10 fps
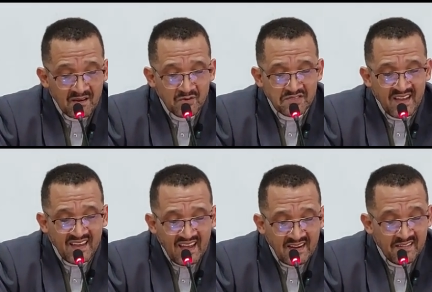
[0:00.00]
to say
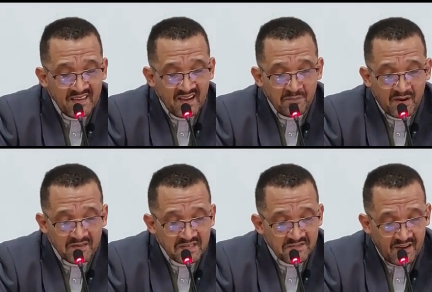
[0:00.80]
anything about
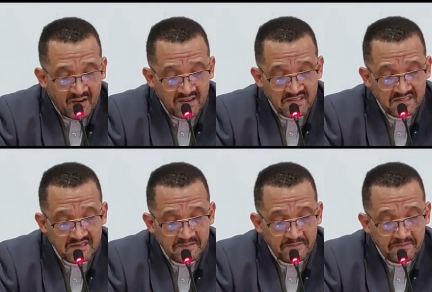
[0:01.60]
this violence.